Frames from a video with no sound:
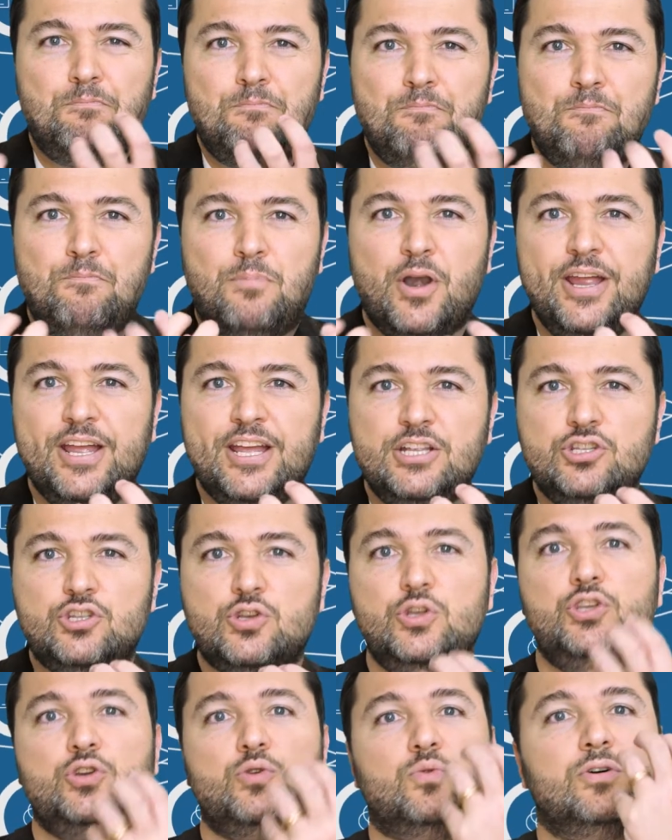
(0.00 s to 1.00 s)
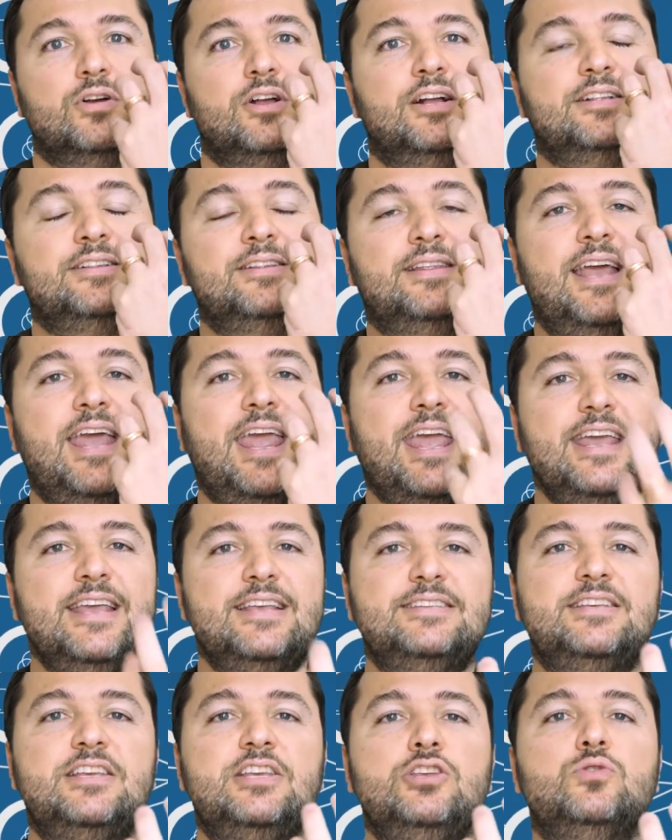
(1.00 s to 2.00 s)
bringing to you the
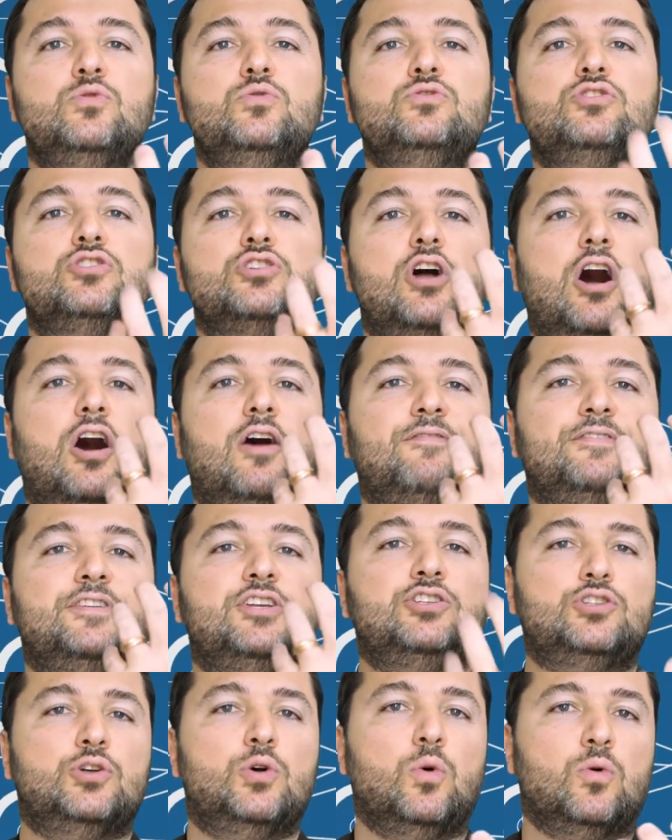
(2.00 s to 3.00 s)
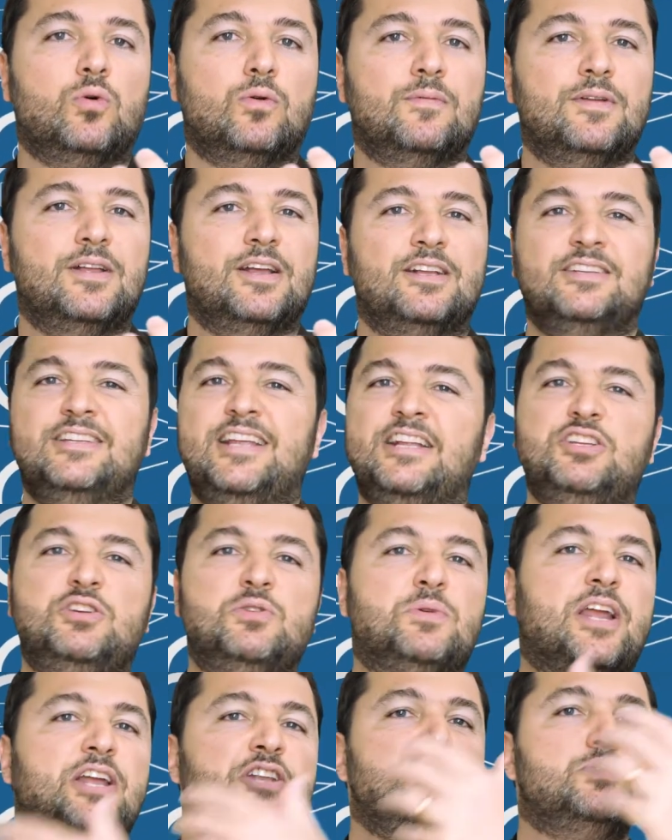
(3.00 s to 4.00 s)
easy use of the tool that
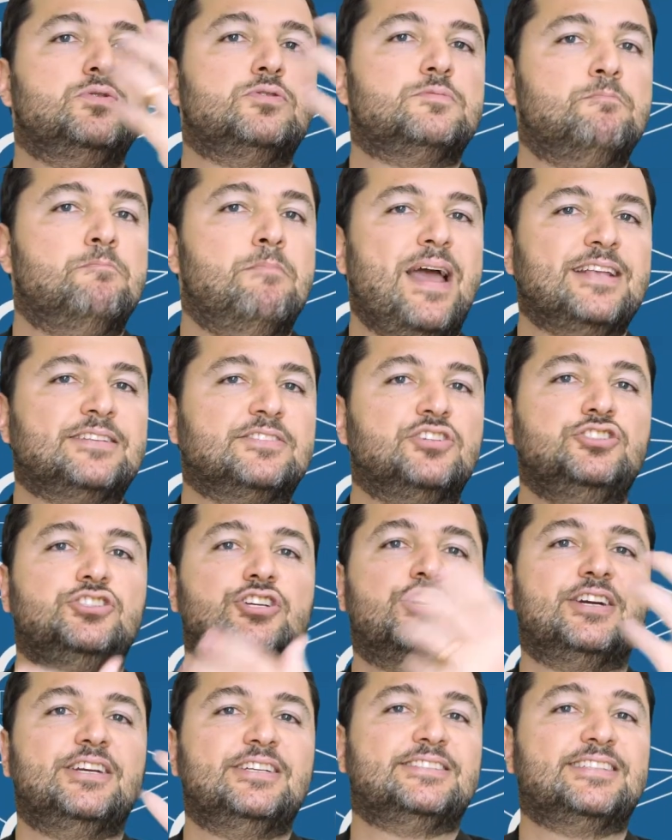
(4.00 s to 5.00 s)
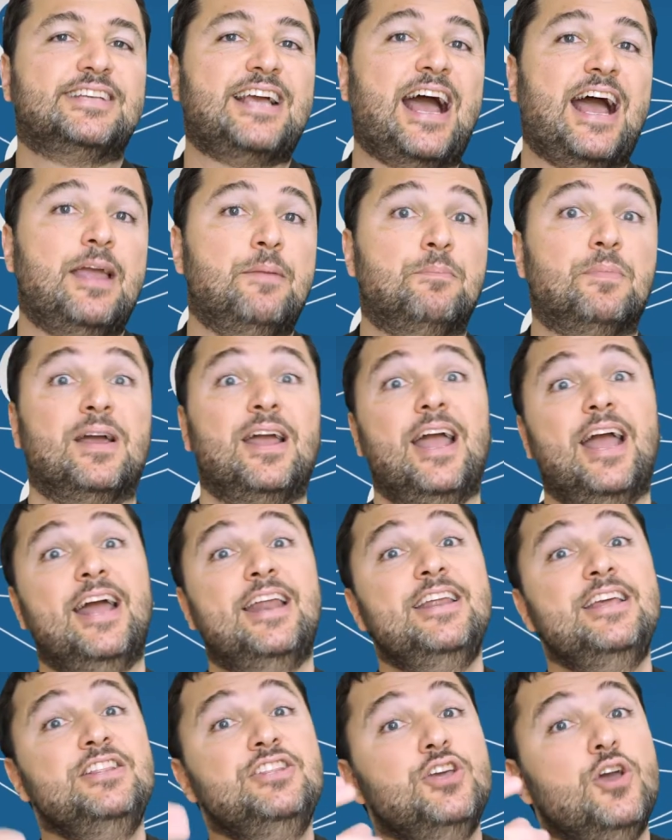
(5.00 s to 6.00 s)
you can use Messenger, Skype.
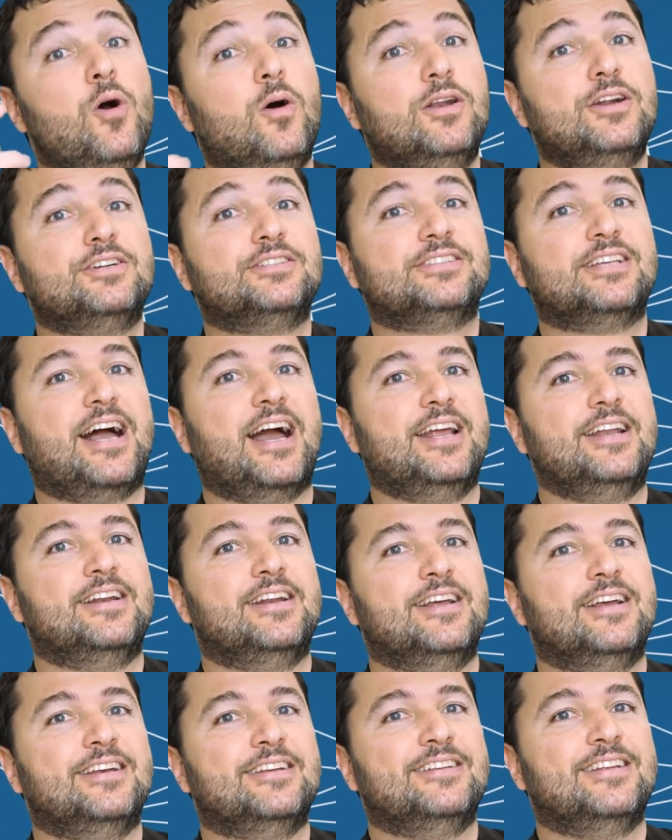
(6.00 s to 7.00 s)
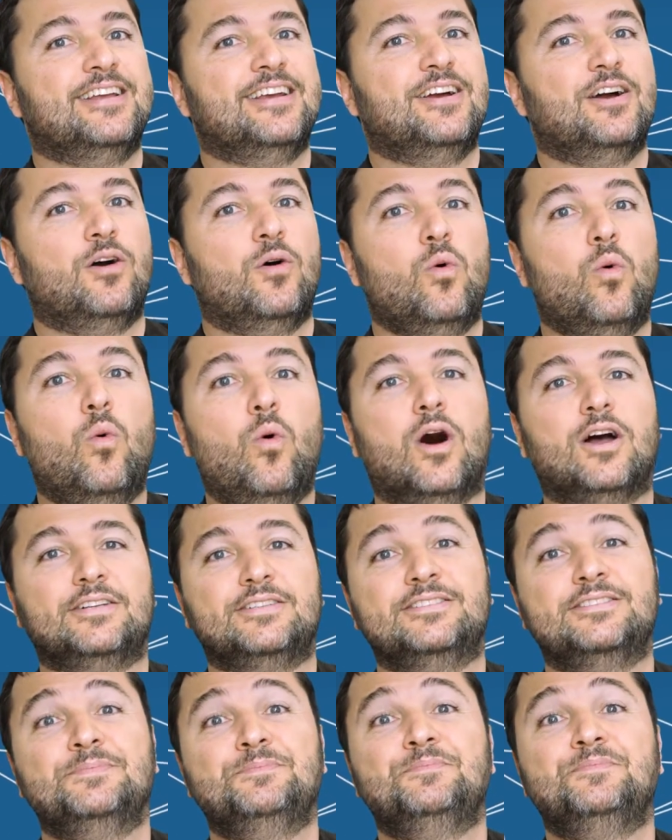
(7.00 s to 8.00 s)
And in the other side,
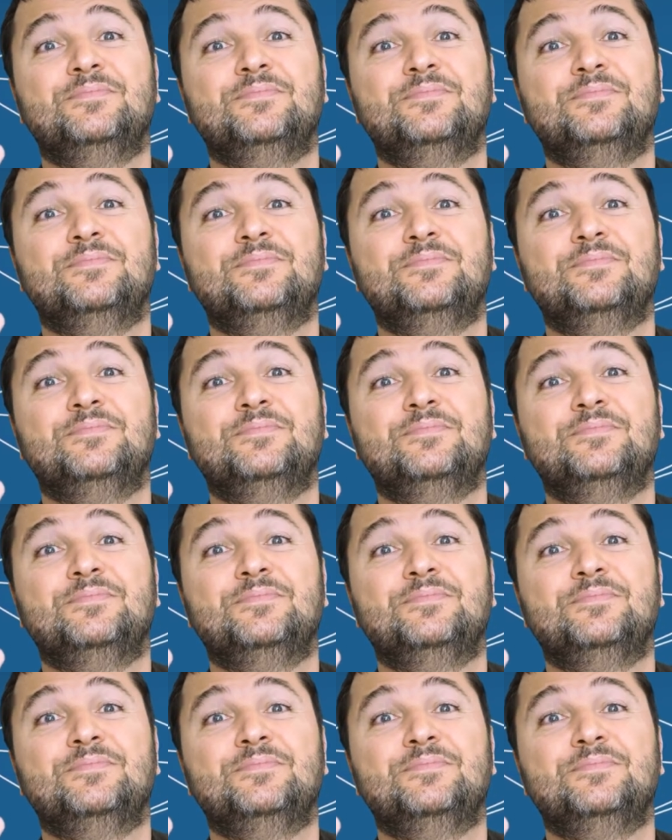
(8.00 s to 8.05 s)
what?